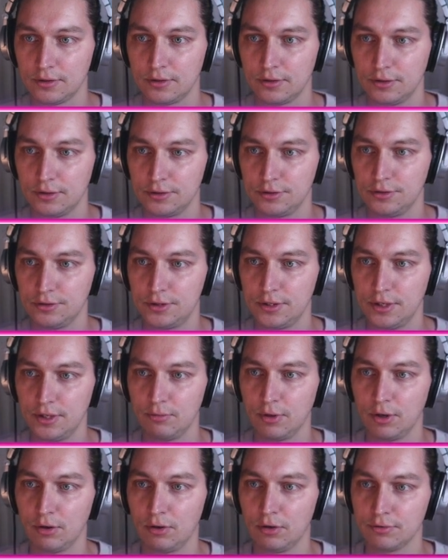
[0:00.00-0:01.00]
As you see,
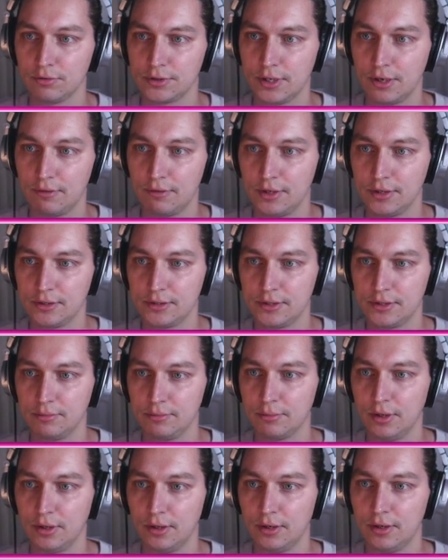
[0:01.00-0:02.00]
we always have this
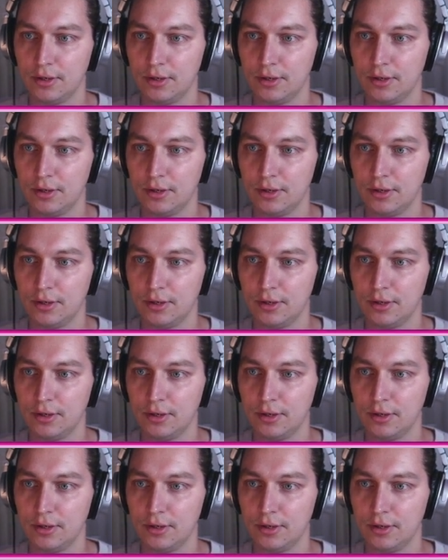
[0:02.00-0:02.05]
simple